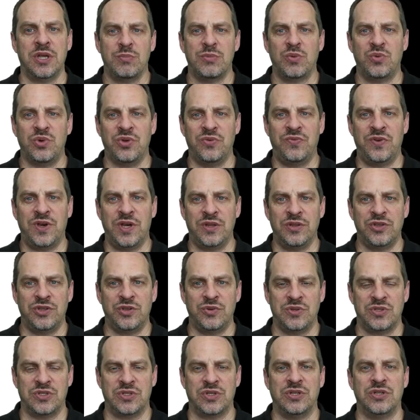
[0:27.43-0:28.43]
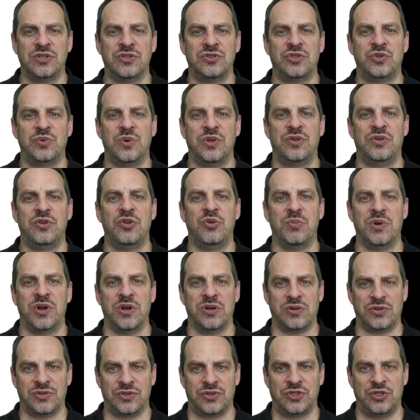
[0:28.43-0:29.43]
But we found that there is an issue with
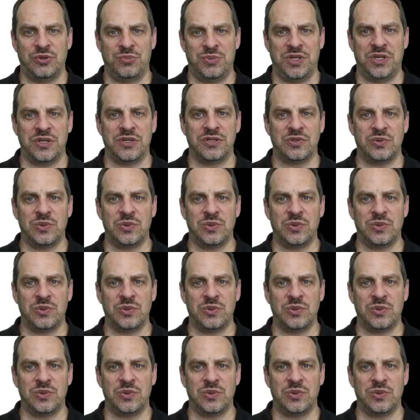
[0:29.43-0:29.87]
numerical stability.